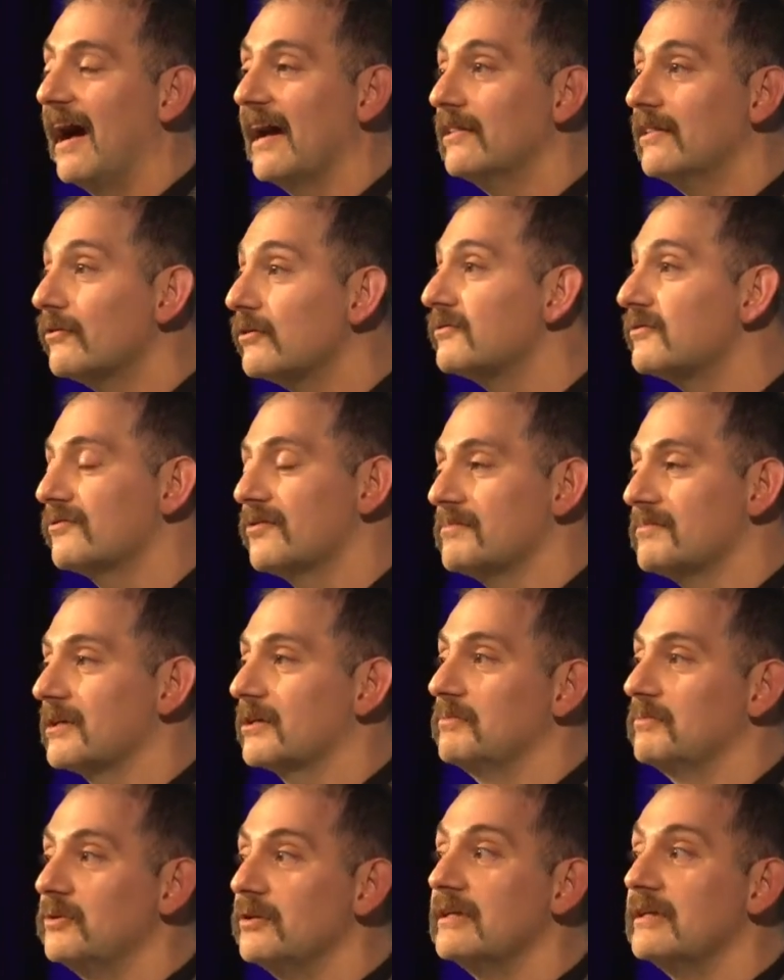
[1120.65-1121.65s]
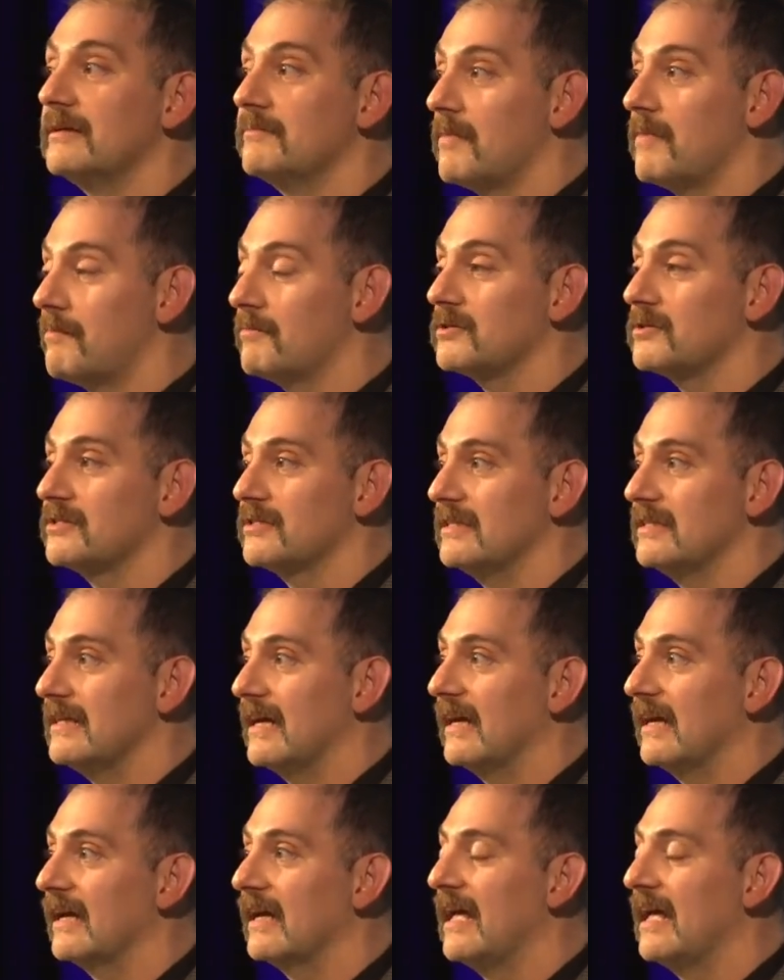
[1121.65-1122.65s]
I learned from the community members
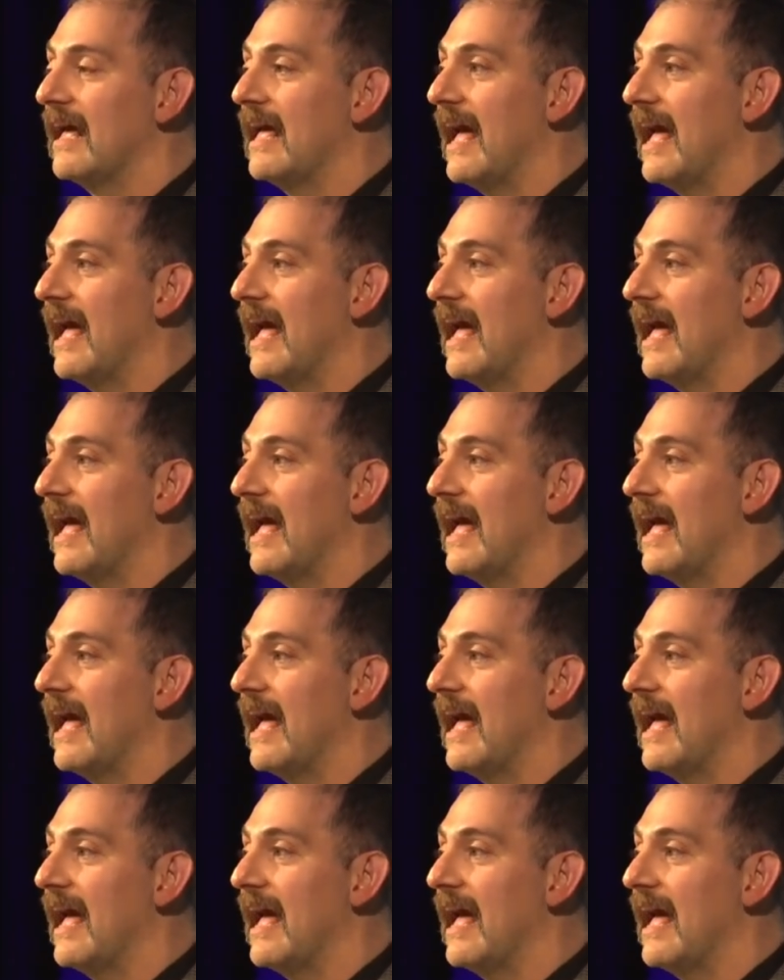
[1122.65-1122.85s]
today,